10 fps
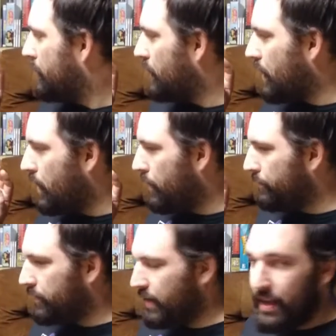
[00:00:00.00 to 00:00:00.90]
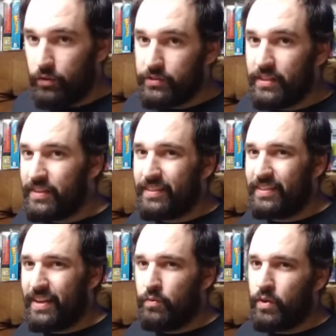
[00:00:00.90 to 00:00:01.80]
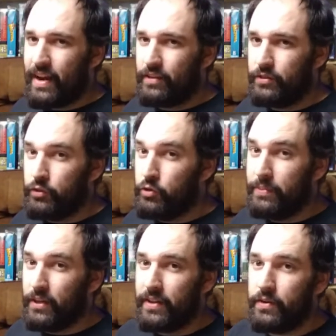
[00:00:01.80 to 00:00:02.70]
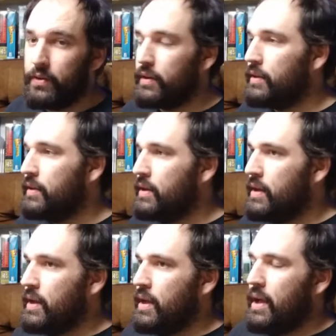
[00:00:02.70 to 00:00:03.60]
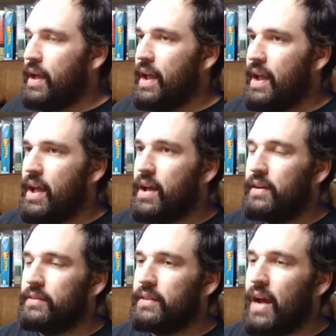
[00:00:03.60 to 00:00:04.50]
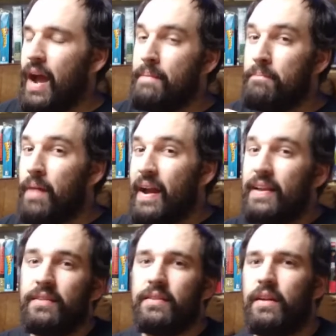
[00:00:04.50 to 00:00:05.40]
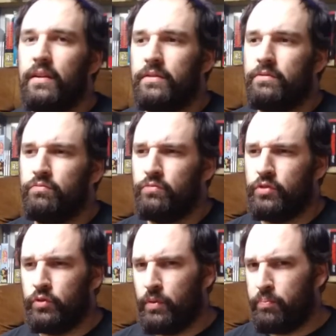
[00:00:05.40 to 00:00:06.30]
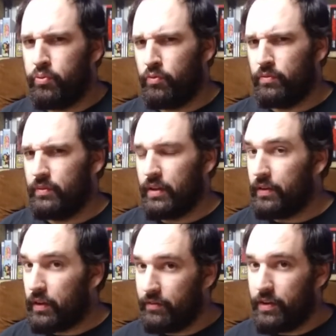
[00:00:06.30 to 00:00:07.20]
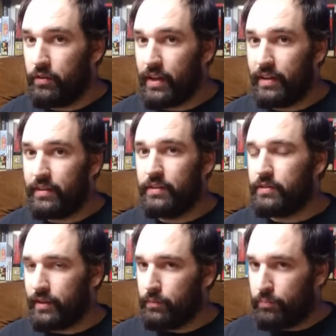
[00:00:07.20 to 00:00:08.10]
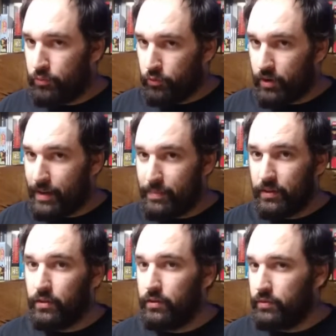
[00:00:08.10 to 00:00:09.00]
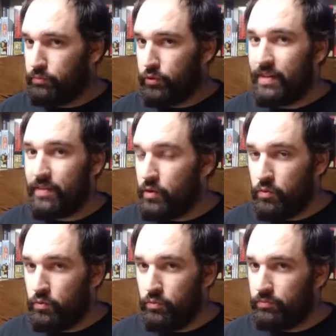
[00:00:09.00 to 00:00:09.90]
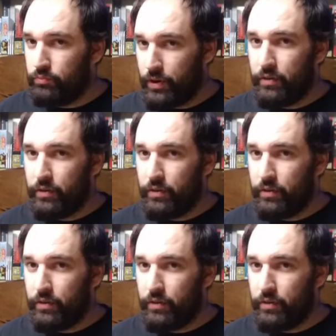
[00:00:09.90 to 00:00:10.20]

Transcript: But yeah, you'll see this case again when I actually do build into it. And I might do another video like this, like the pre-build, pre-review,